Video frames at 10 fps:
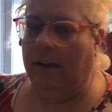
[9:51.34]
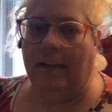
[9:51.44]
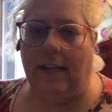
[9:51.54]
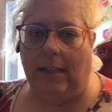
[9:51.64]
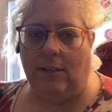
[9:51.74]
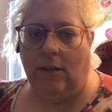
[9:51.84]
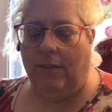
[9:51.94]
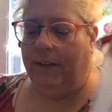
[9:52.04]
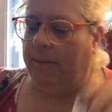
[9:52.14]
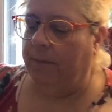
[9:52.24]
I can take this
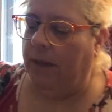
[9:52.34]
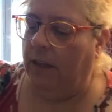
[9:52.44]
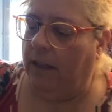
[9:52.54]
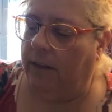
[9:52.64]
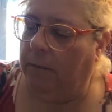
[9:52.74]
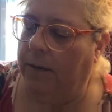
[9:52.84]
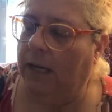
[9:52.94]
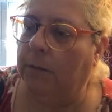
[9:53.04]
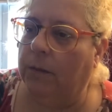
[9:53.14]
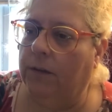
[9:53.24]
off now. The
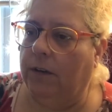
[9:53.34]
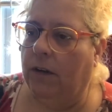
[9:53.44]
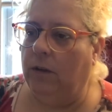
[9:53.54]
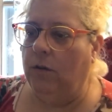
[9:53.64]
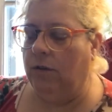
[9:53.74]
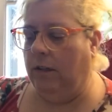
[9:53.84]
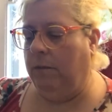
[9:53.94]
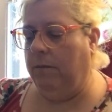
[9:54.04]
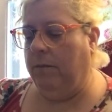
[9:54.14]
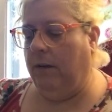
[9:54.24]
Impeccables are
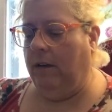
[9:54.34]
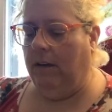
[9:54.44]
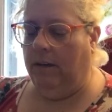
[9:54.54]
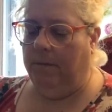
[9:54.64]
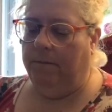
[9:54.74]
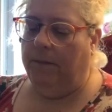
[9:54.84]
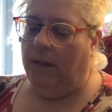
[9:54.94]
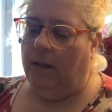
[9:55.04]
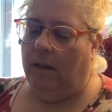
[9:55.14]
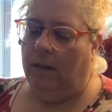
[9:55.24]
usually
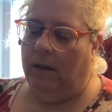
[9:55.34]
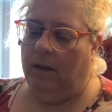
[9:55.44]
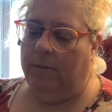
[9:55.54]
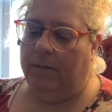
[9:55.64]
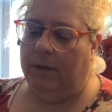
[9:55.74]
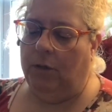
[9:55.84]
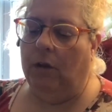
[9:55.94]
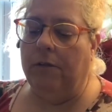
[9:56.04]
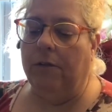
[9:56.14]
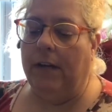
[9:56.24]
about
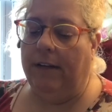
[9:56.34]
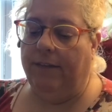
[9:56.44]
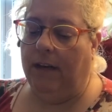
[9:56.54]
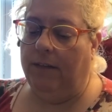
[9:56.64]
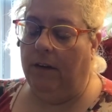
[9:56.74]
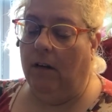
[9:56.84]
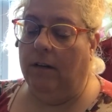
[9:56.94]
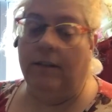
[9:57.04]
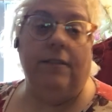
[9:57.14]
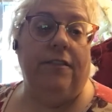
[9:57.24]
285
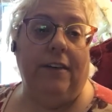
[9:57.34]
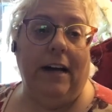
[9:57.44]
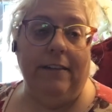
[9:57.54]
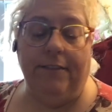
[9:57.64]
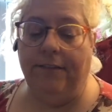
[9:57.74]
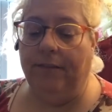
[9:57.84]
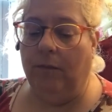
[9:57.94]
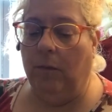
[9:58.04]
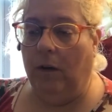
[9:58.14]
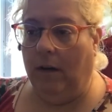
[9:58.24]
yards, 5
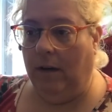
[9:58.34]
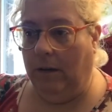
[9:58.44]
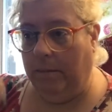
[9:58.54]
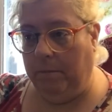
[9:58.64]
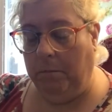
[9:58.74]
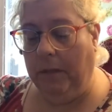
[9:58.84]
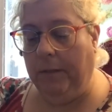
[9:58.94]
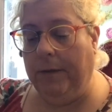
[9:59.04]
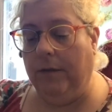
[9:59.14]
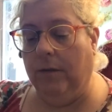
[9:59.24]

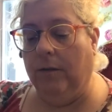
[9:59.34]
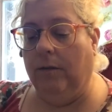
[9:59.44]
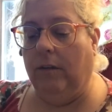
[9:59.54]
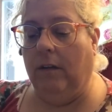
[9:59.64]
millimeter